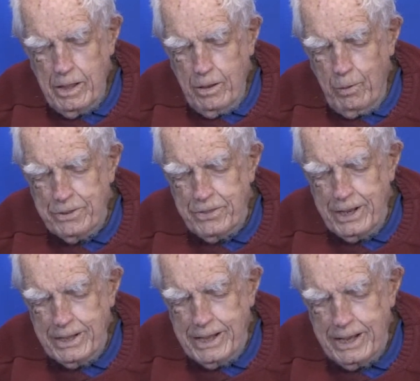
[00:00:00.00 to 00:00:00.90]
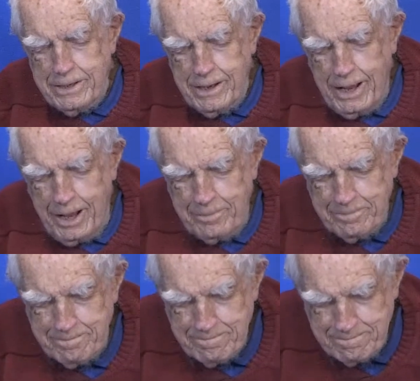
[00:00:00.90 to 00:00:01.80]
One thing that uh,
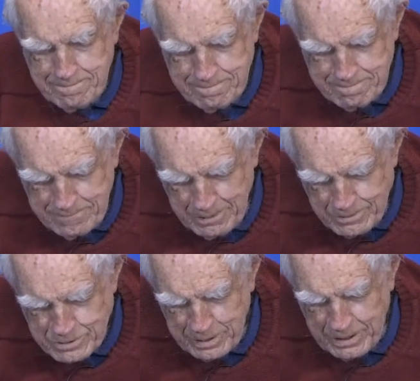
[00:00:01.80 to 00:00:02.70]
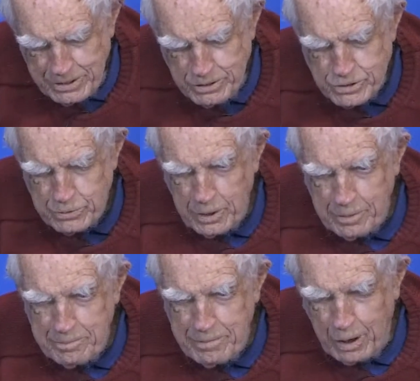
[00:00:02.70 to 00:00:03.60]
it was a bit unusual
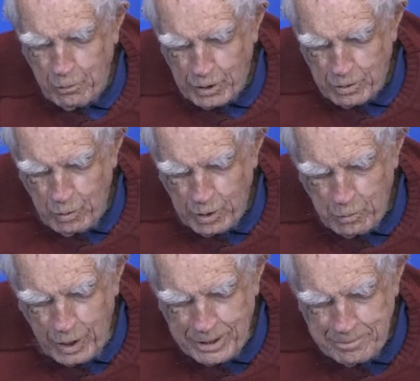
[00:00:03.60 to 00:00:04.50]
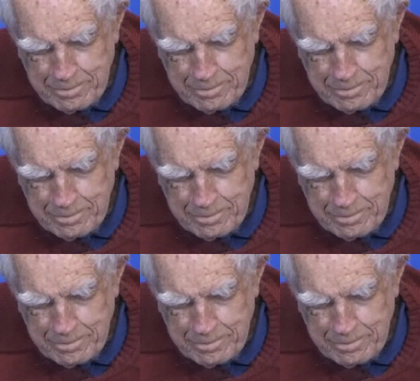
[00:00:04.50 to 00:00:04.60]
about World War I.